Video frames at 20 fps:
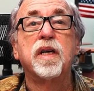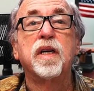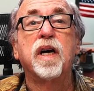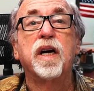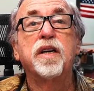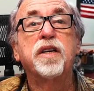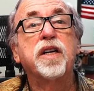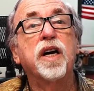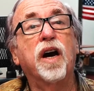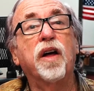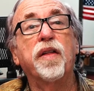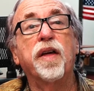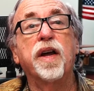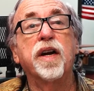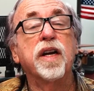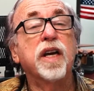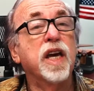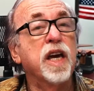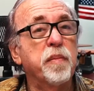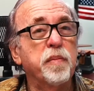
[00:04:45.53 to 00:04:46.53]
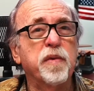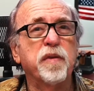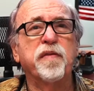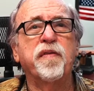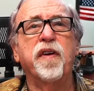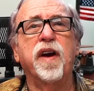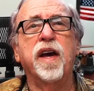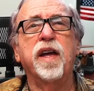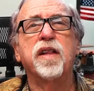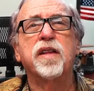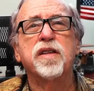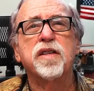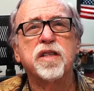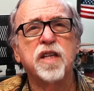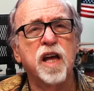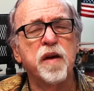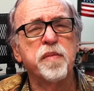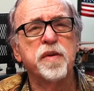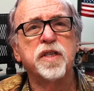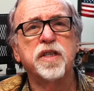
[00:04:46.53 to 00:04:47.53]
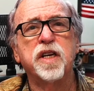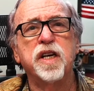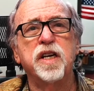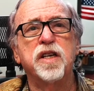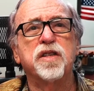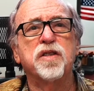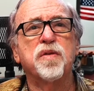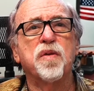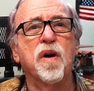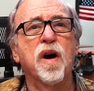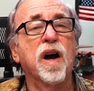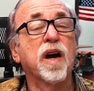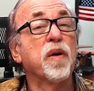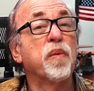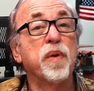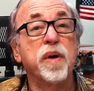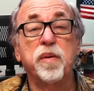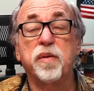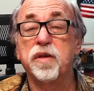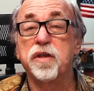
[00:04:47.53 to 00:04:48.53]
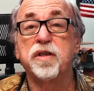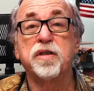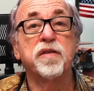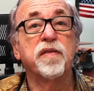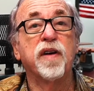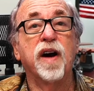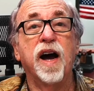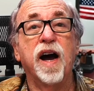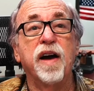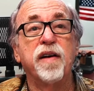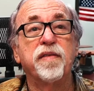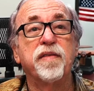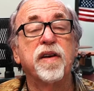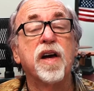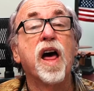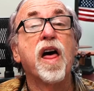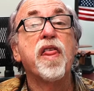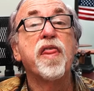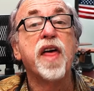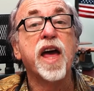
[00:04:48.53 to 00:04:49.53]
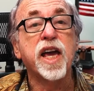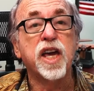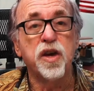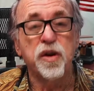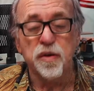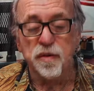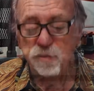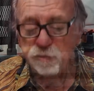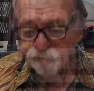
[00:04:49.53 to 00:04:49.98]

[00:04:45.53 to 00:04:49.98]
Until then, keep the faith, stay Mesquite strong, and we will survive. Thank you.